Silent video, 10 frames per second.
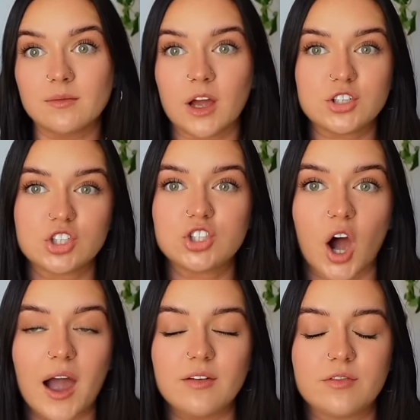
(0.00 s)
Like, just
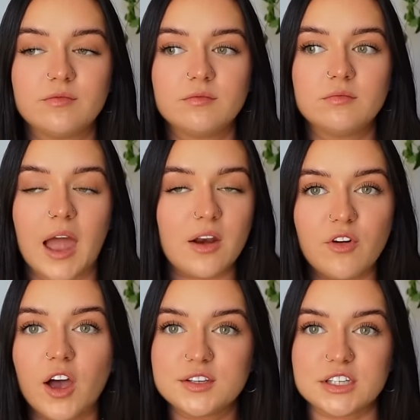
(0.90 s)
dive
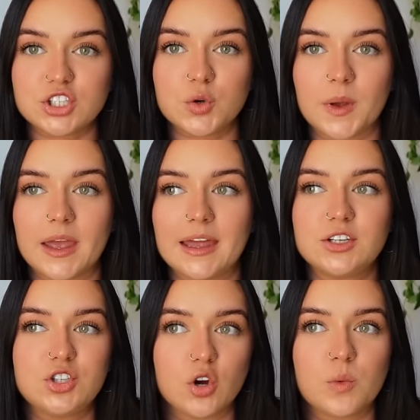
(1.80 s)
headfirst into it.
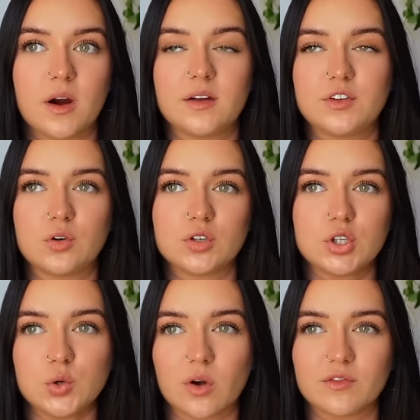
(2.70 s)
And don't worry if you're not
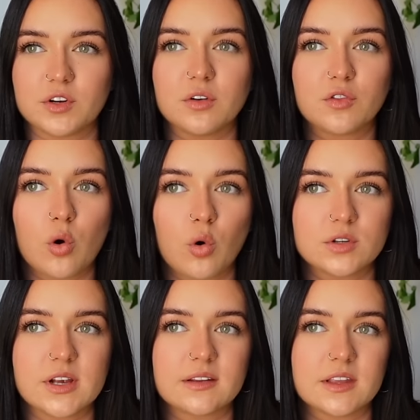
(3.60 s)
too confident. Of
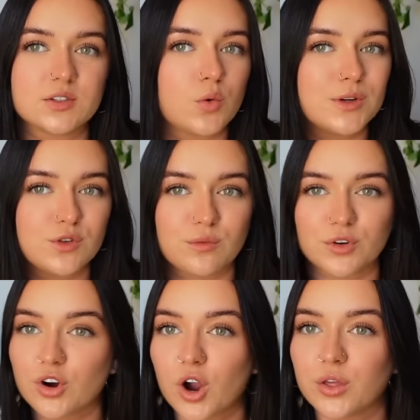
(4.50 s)
course, like, there's always room for
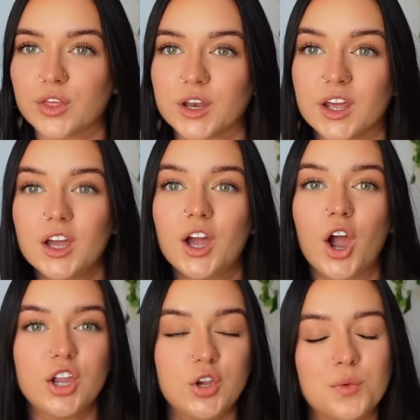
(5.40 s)
growth, and
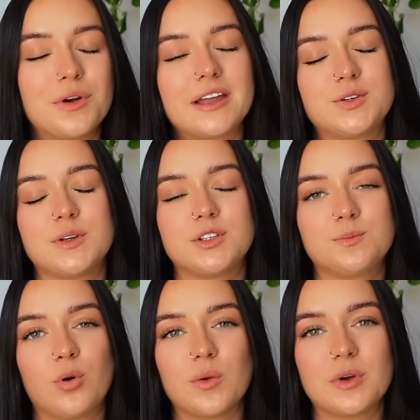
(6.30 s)
you will get to a
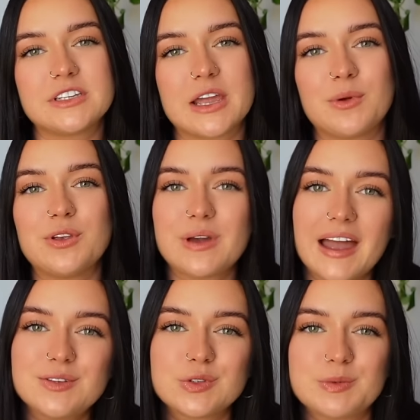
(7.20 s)
point one day where you
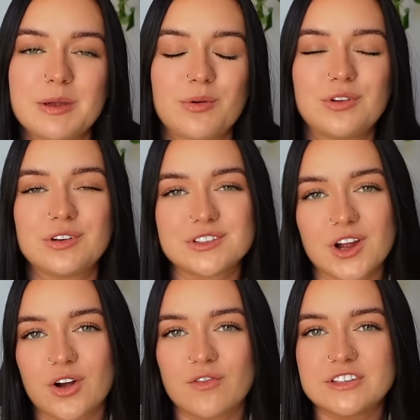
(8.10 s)
can talk to people and you can
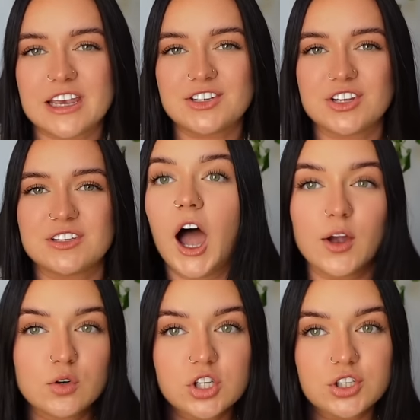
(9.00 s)
start conversations. I
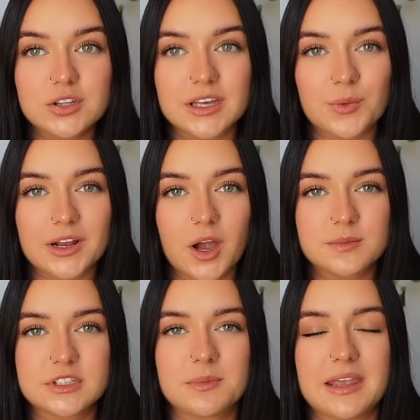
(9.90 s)
also do think when it
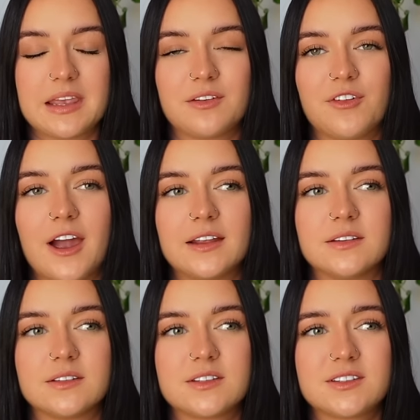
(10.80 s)
comes to making
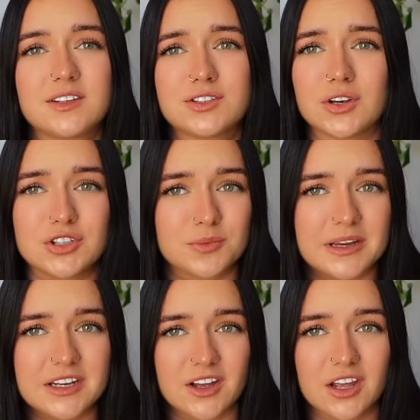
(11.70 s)
friends, social
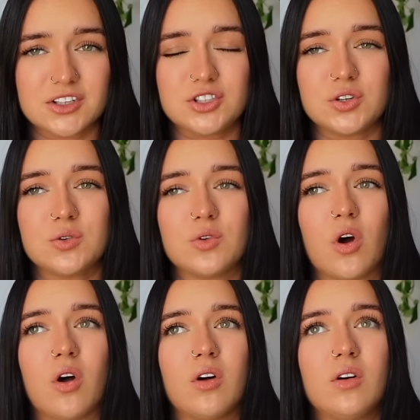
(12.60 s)
media, like, do
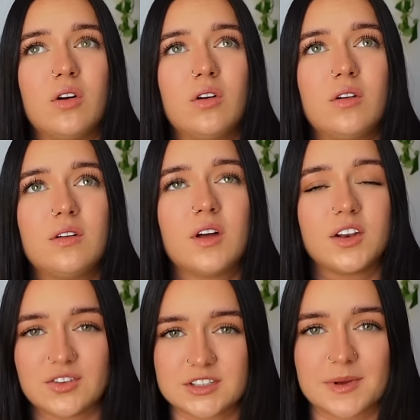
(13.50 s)
not
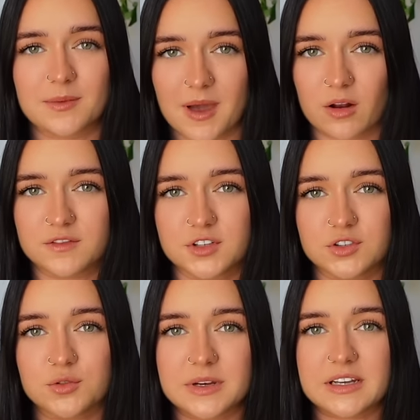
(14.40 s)
underestimate the power of
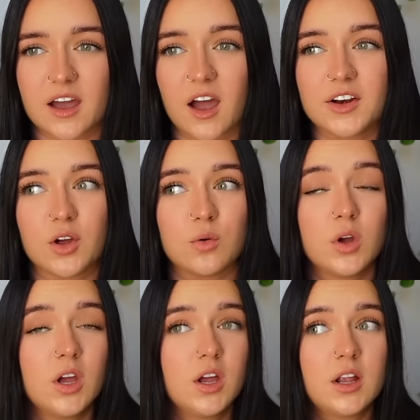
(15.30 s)
social media. I know,
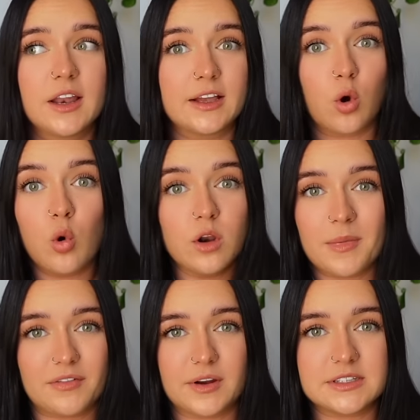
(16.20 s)
like, all of
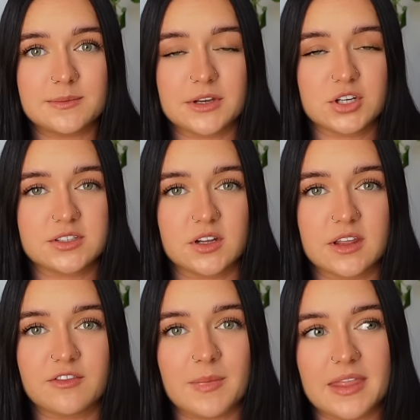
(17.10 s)
my friends in Manchester,
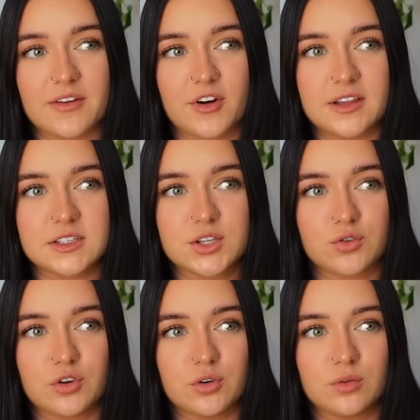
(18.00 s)
they've met their friends
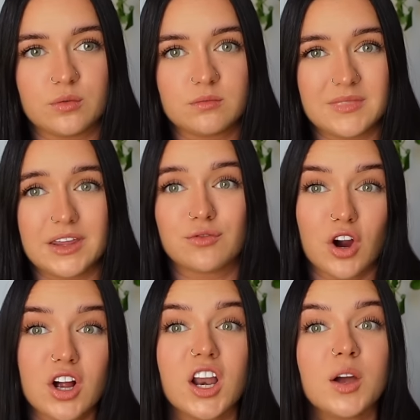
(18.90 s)
through either
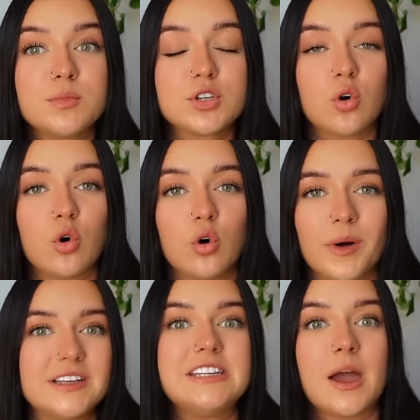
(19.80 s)
run clubs or
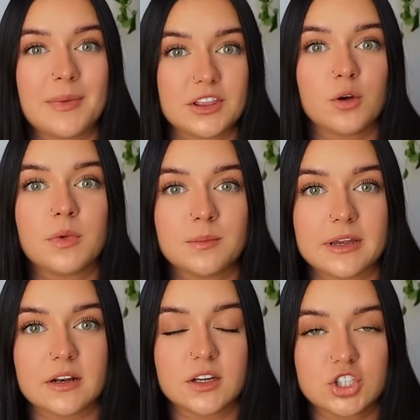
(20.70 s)
by DMing them and
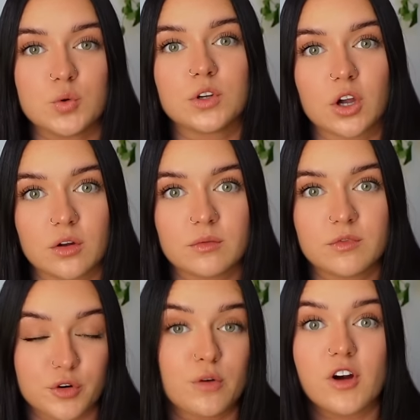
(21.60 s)
being like, do you want to go
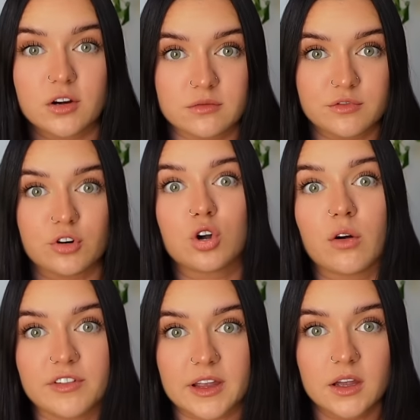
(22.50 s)
for a run, for a
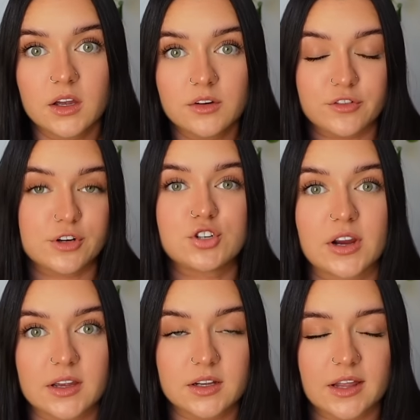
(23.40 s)
coffee, for a
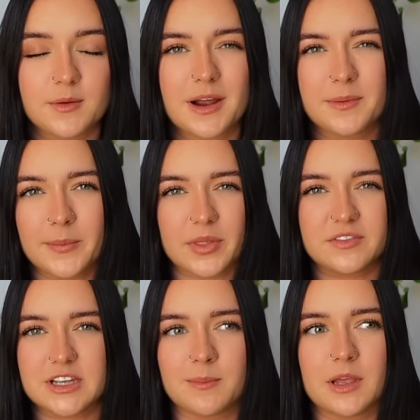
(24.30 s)
drink? Like, the amount of people that
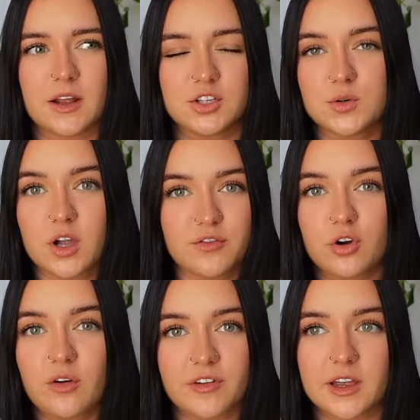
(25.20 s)
DM me, like, do you want to go for a
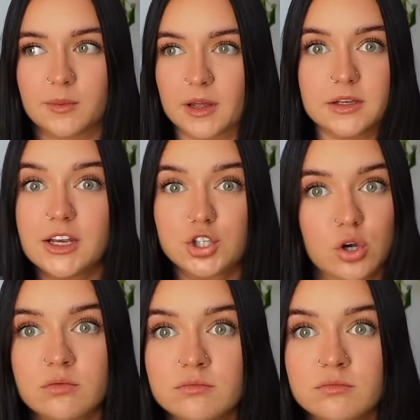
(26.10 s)
coffee? And I'm like, yeah, sure.